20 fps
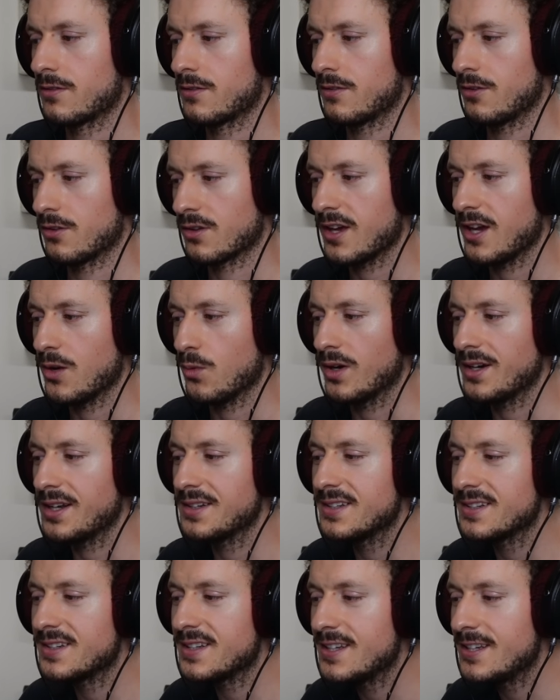Okay, what I
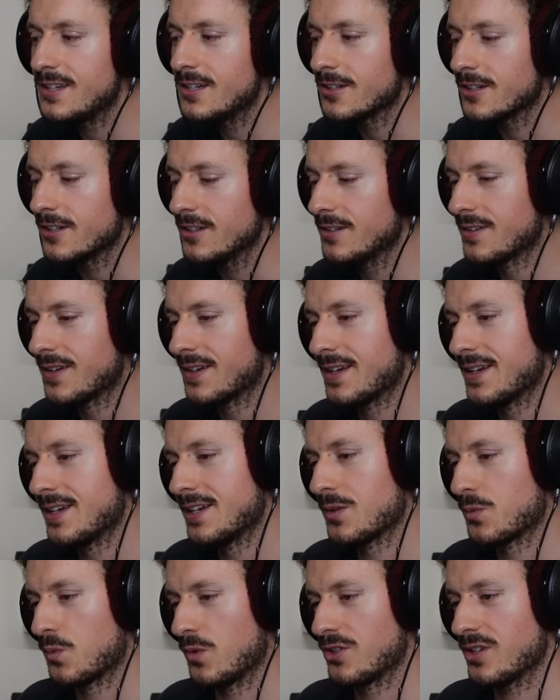did here,
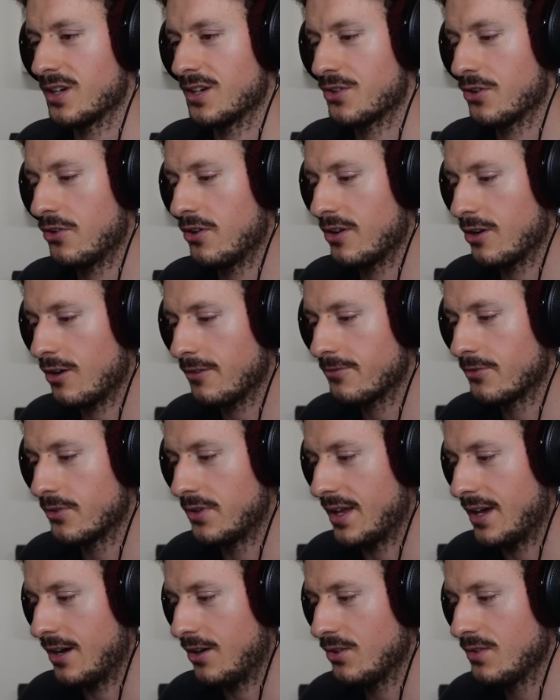which I turned off for
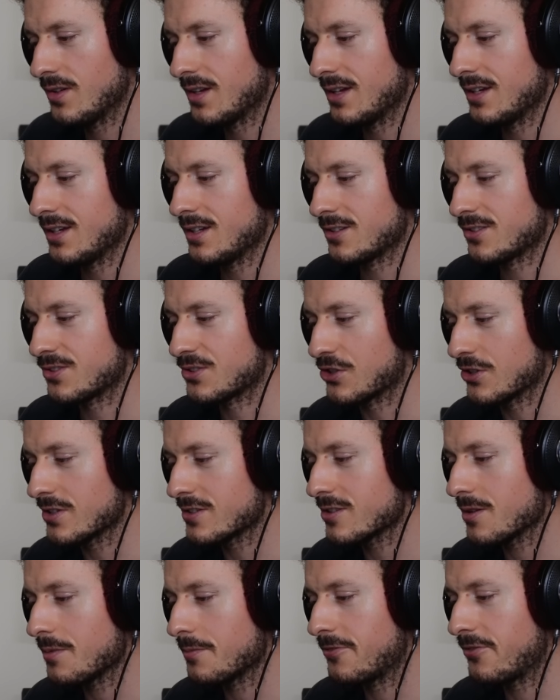now, it's just
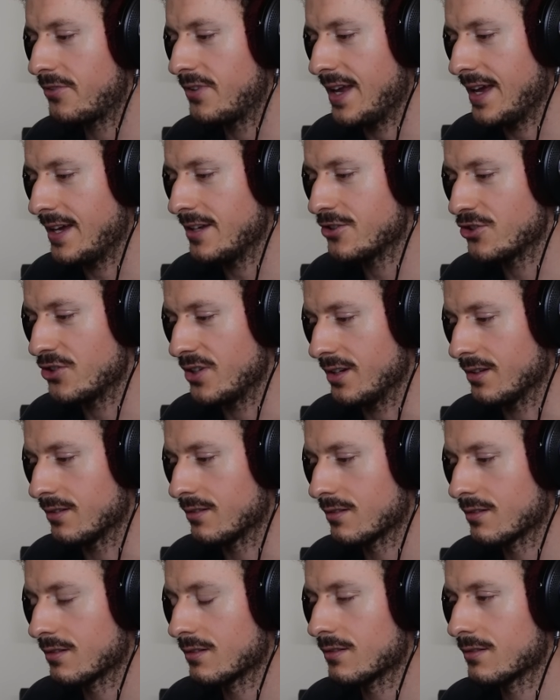some
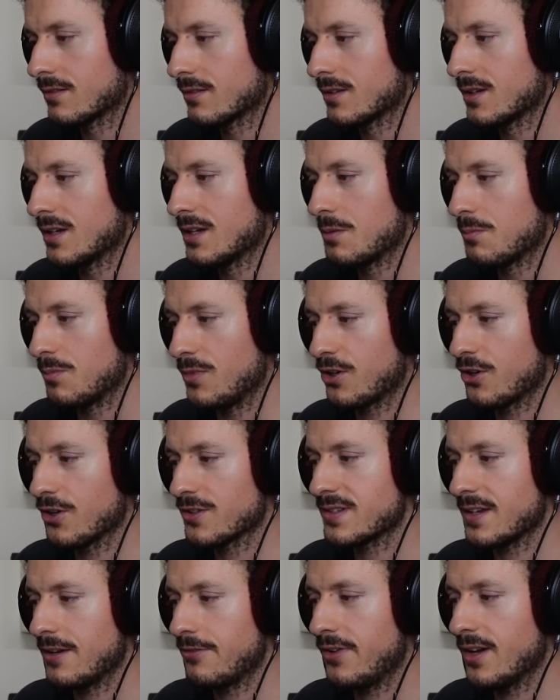flanging.
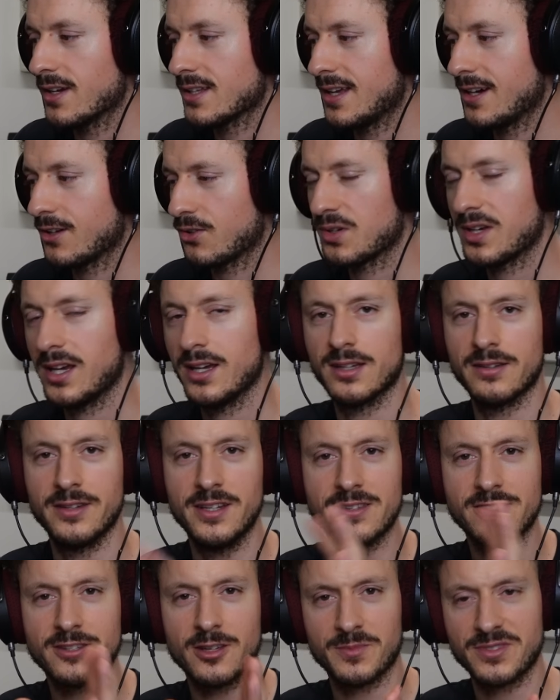because I felt like, okay, it
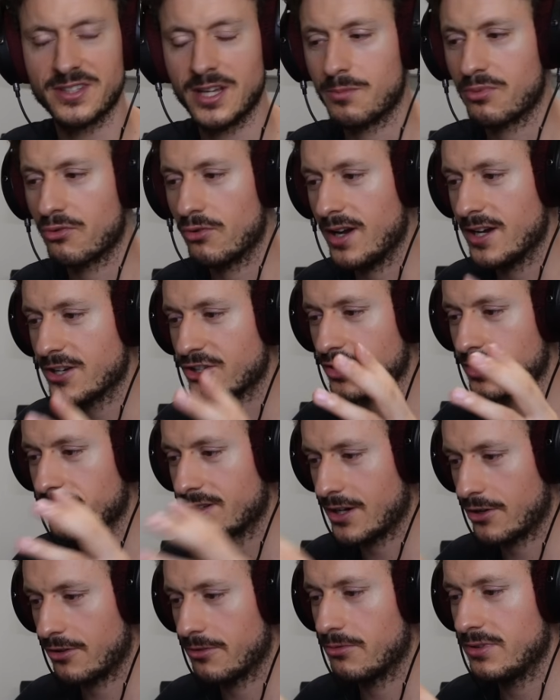needs some separation.
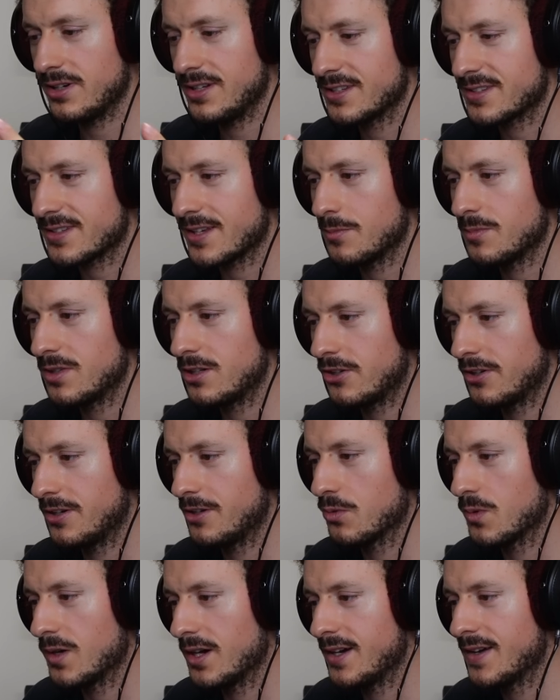They're really similar in
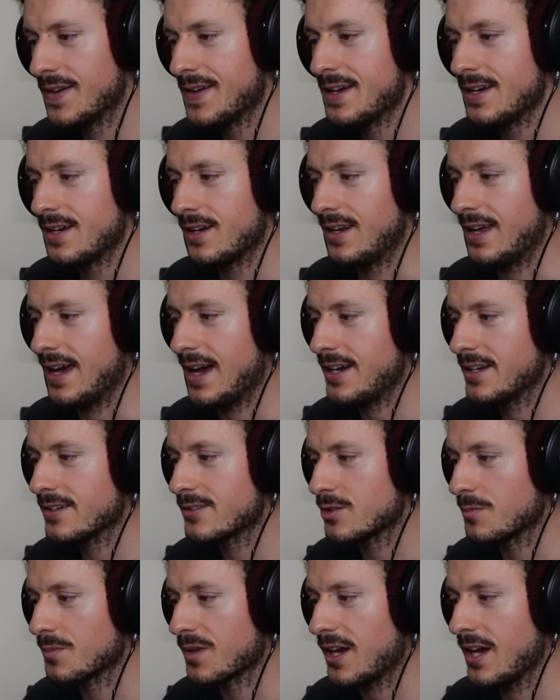a way. And adding
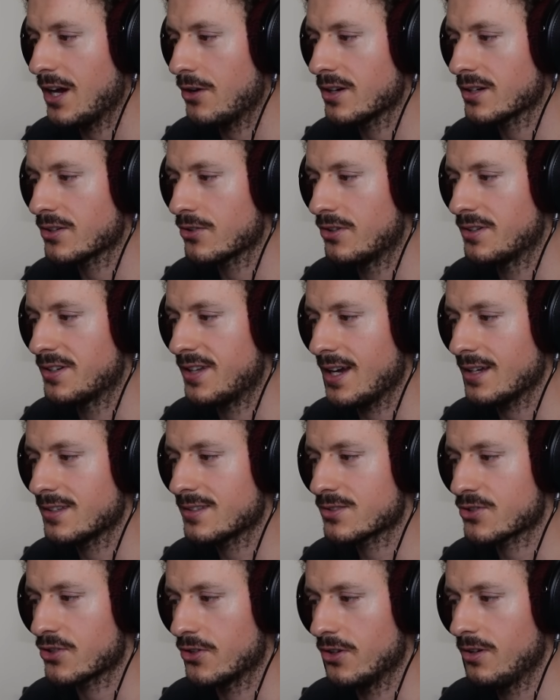some character and
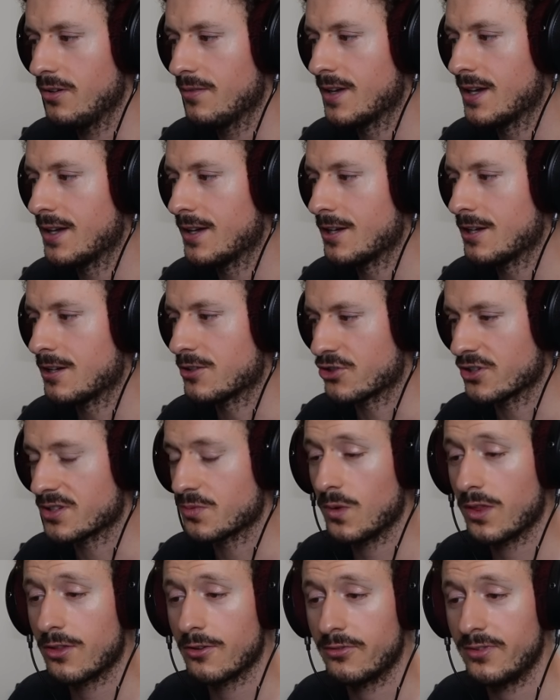texture, just
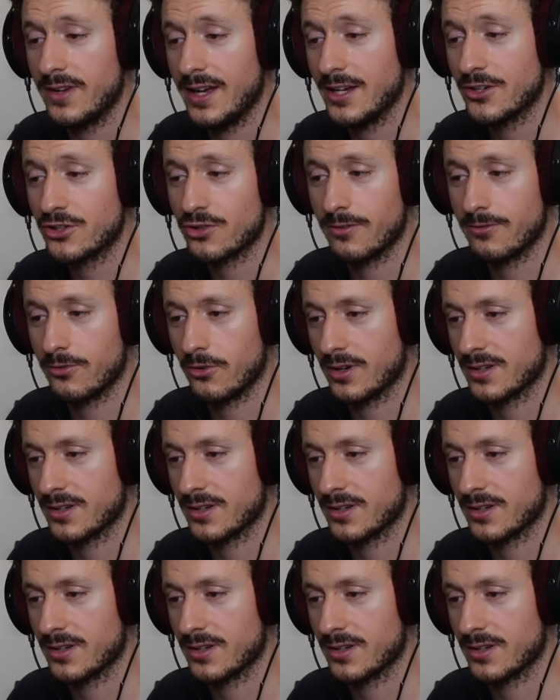with the flanger, for